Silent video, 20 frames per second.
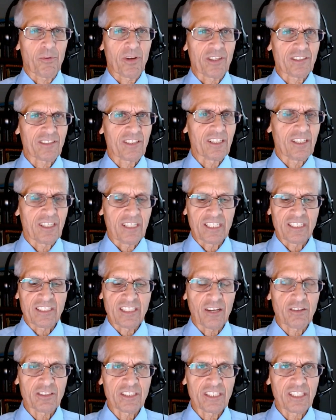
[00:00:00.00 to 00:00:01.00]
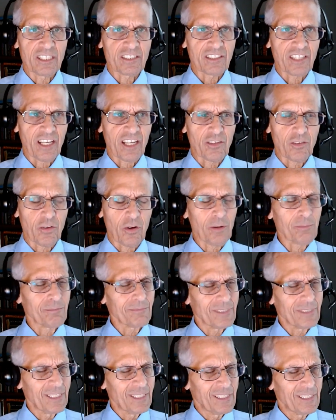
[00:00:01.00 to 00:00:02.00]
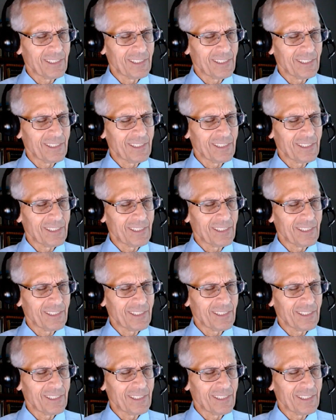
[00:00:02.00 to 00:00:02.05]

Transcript: The president is guaranteed a second term